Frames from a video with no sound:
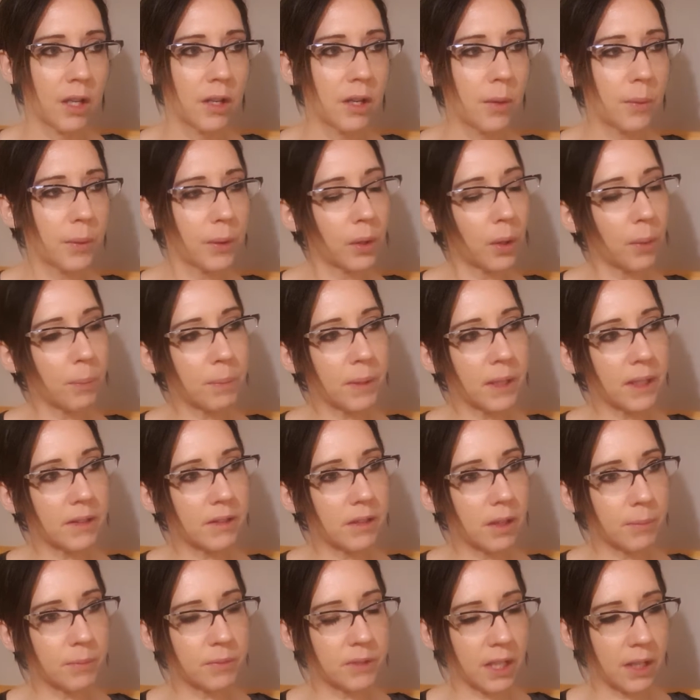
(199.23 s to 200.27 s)
We got a big
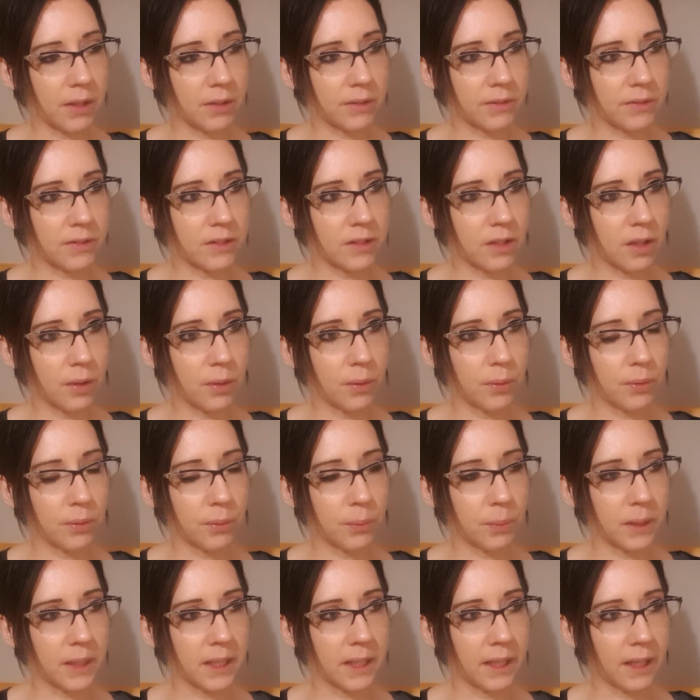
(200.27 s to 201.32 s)
dump down of snow on the
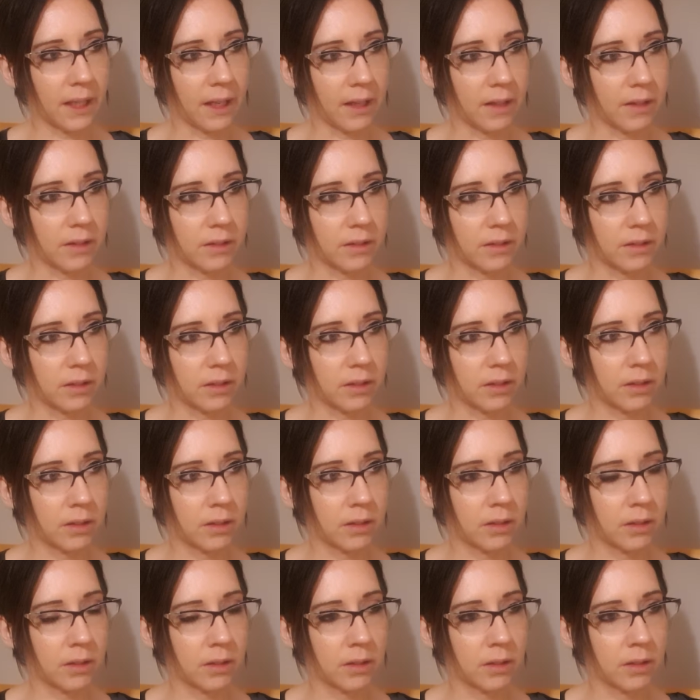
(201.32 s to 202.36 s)
weekend.
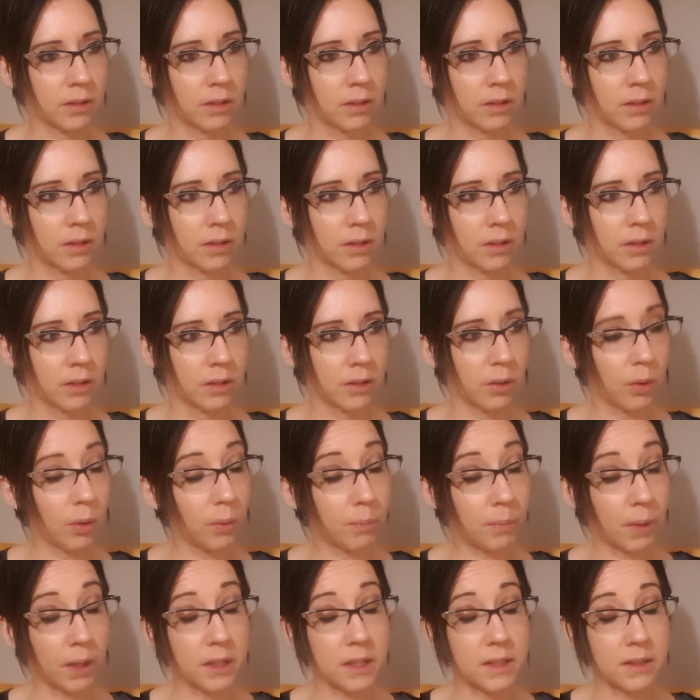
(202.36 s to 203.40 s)
No,
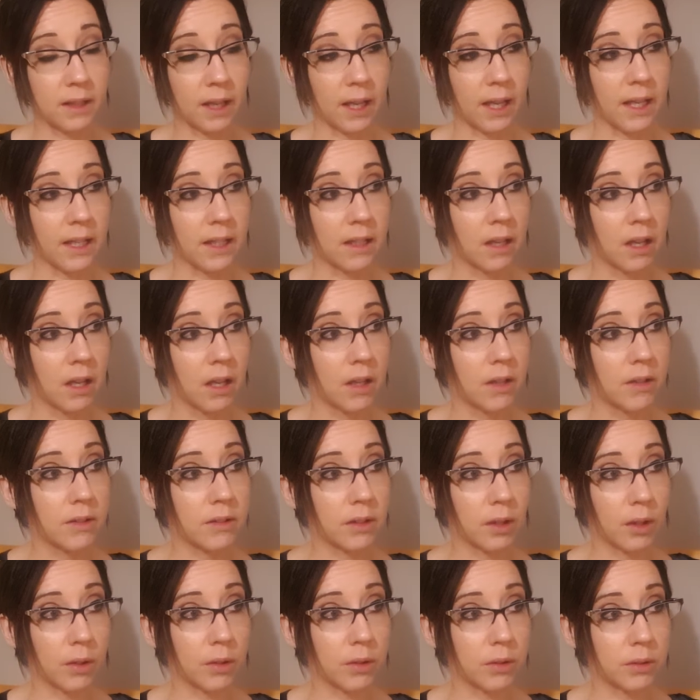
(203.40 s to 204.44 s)
on Monday.
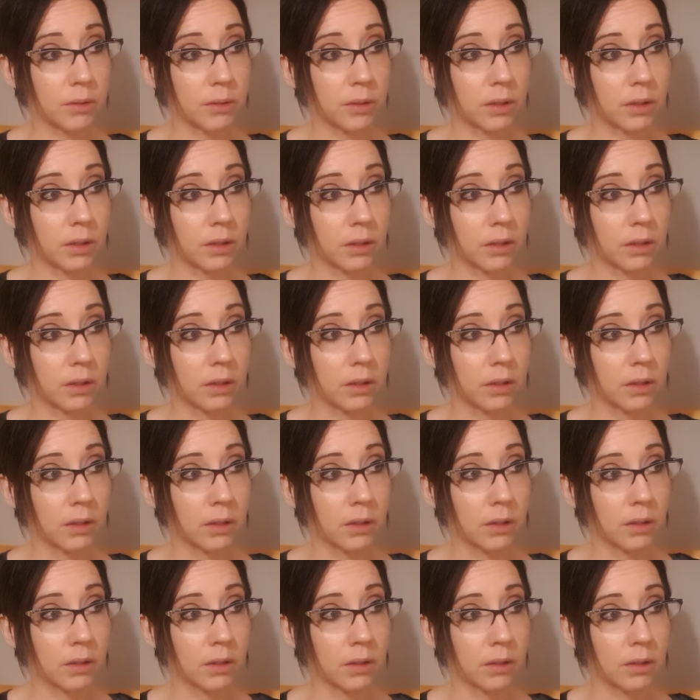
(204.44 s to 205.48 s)
So
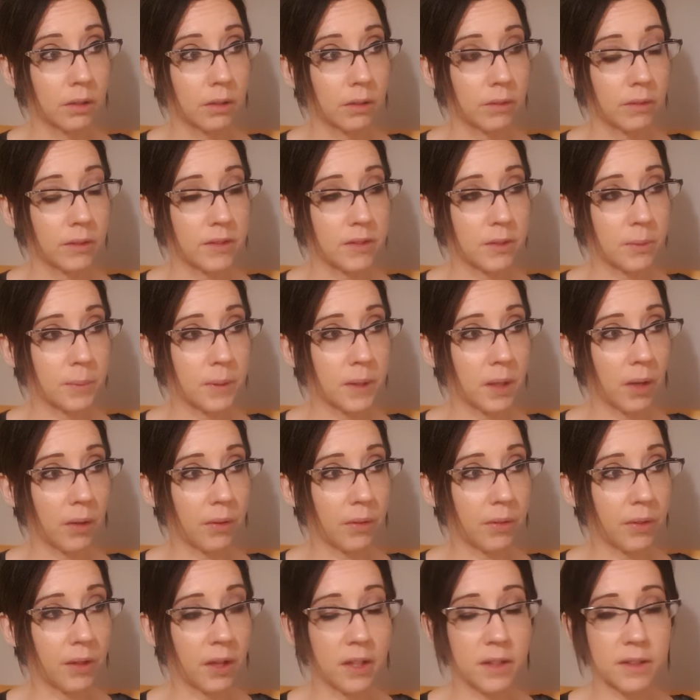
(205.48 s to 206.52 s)
this will be our
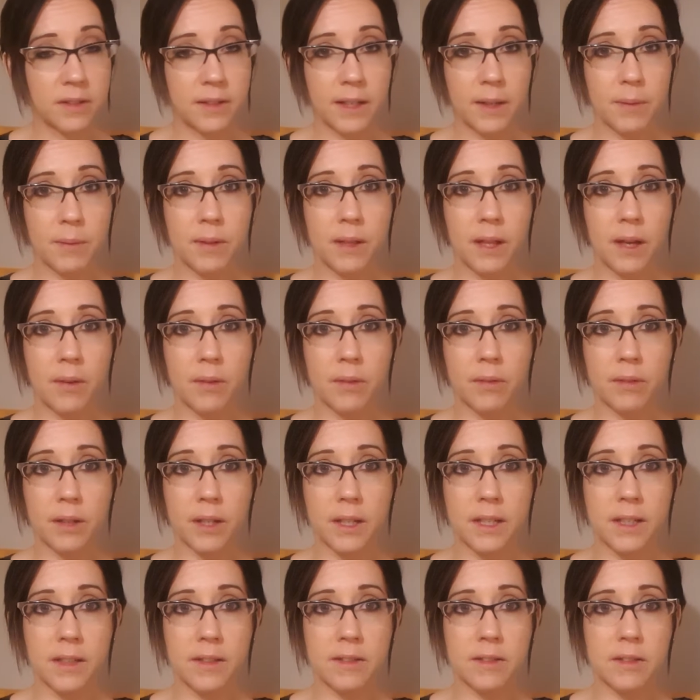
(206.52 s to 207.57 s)
3rd day without
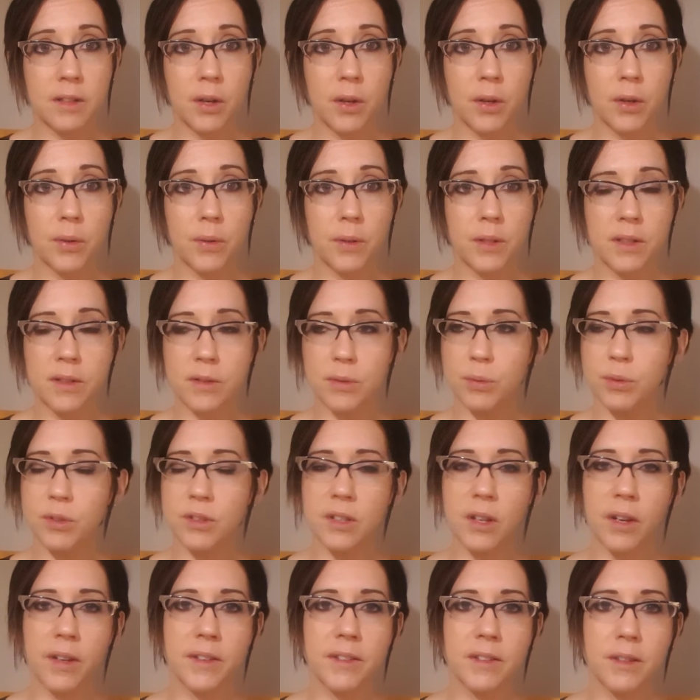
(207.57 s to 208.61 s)
any snow, and it's all
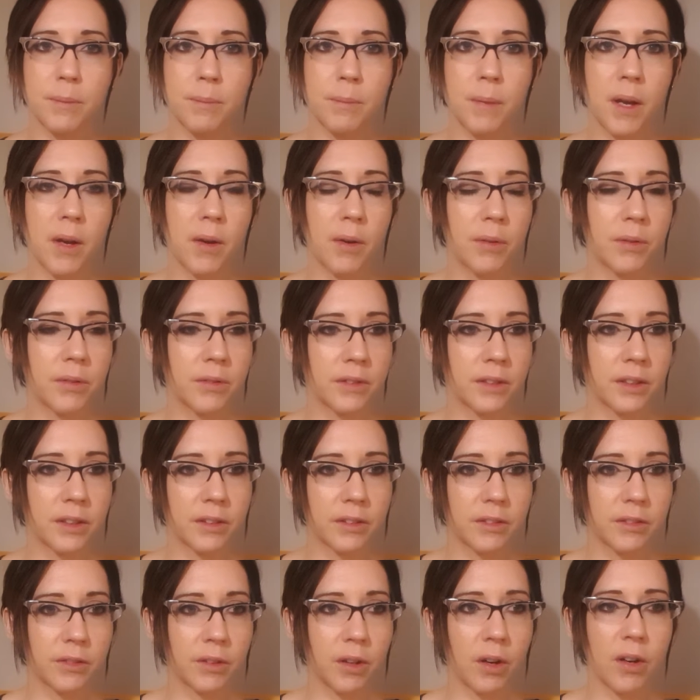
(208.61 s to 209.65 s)
starting to melt, and the
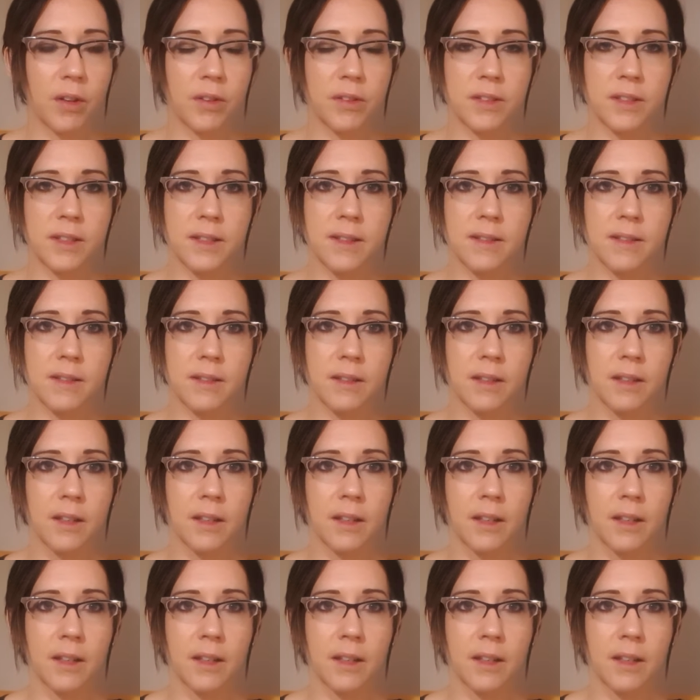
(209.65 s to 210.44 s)
grasses,